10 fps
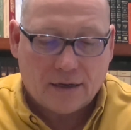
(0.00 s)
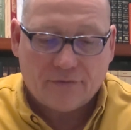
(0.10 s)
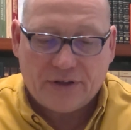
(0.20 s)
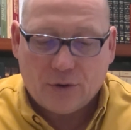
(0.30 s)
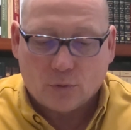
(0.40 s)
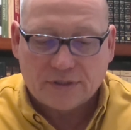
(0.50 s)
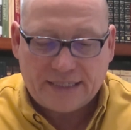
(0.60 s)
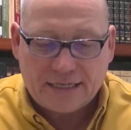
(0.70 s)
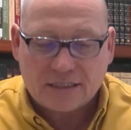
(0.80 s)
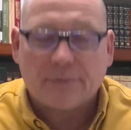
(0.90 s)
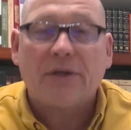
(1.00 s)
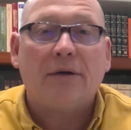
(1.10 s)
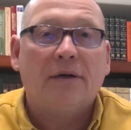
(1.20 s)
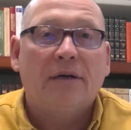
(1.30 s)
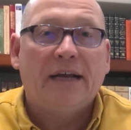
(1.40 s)
of the Old Testament
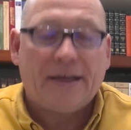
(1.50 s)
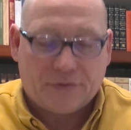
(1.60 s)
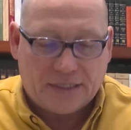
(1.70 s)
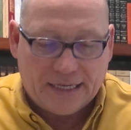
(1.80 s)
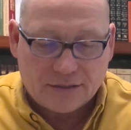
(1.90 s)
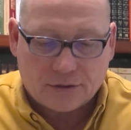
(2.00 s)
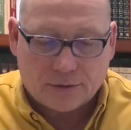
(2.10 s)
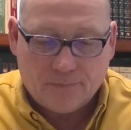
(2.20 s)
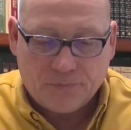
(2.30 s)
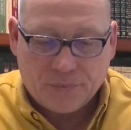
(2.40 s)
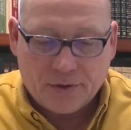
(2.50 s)
in the desert.